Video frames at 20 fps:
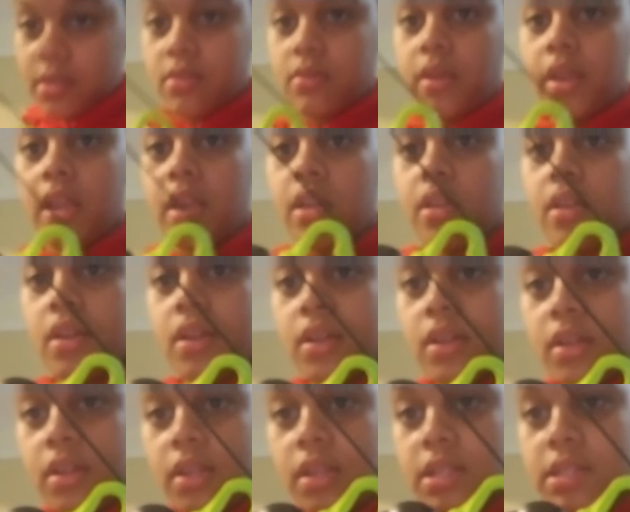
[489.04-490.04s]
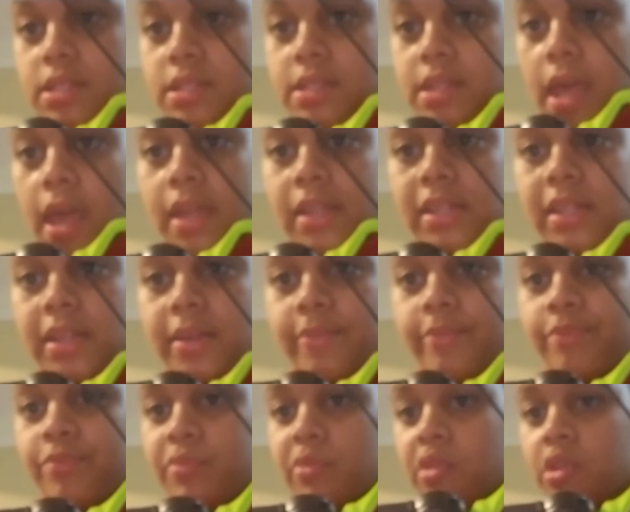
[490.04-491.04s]
right here is silent,
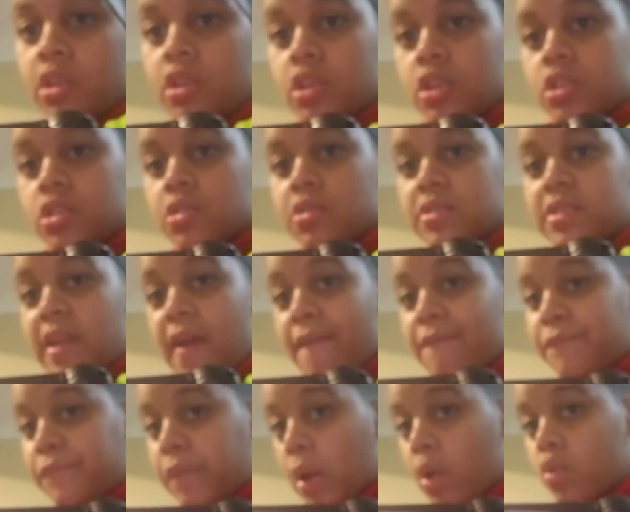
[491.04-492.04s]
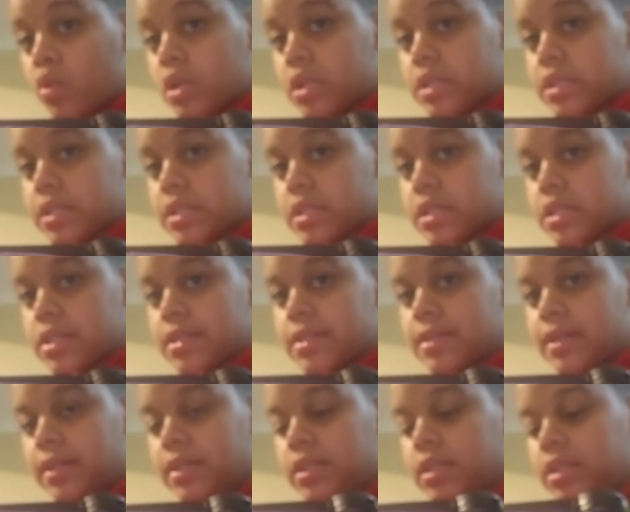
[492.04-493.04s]
so it's not
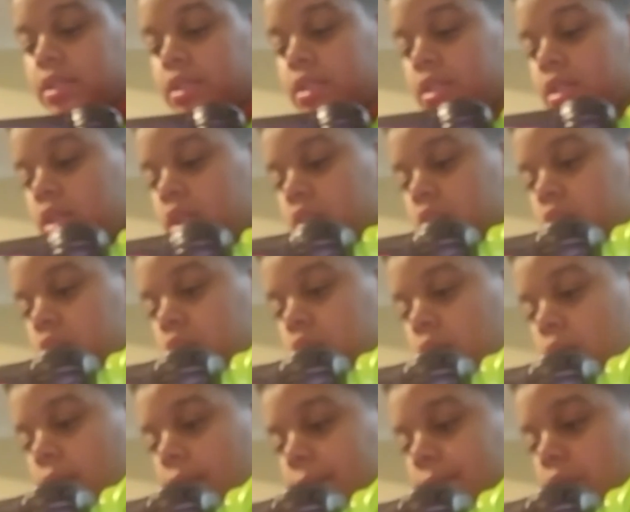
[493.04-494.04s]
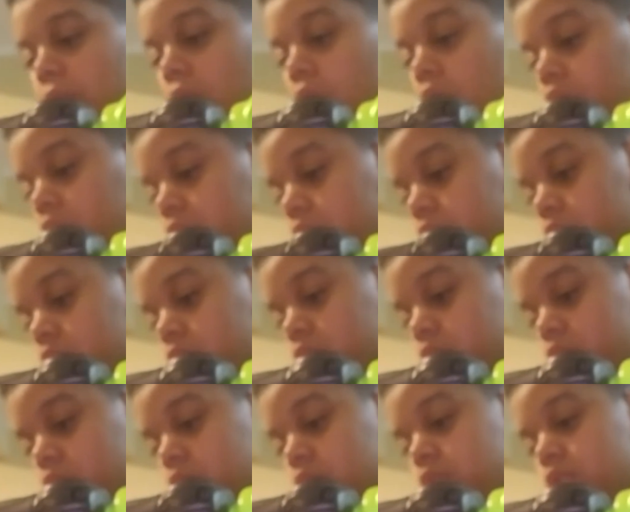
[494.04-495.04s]
folks. Fox.
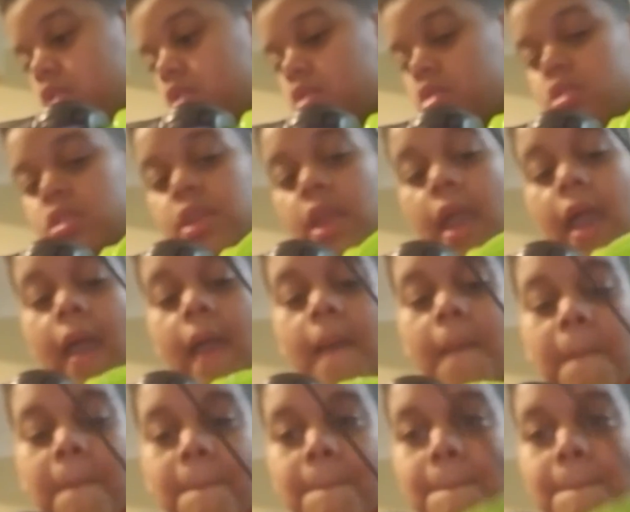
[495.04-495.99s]
Yeah.